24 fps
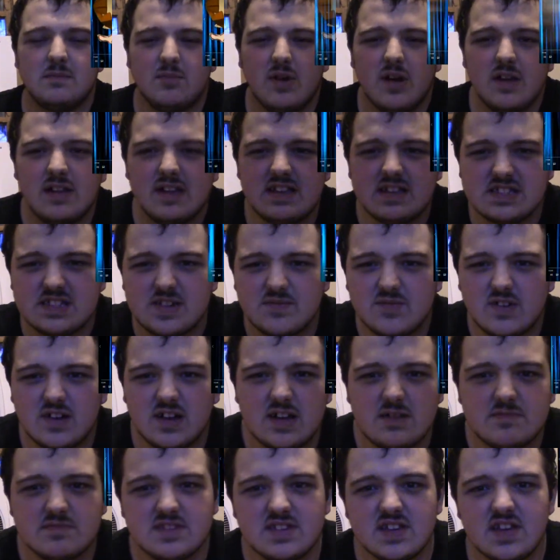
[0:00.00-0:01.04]
Probably because the
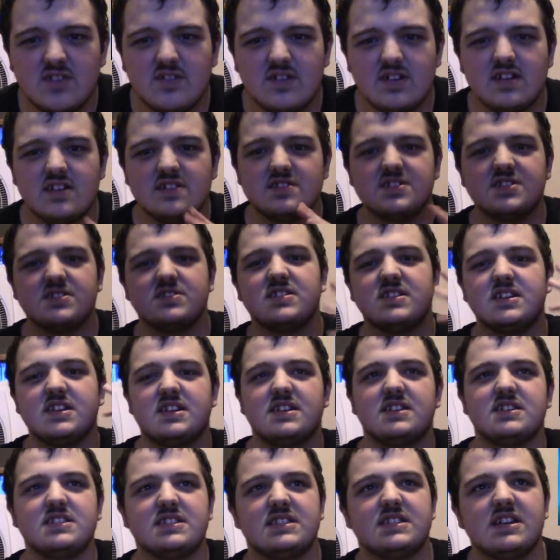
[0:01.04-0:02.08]
volume's low and also because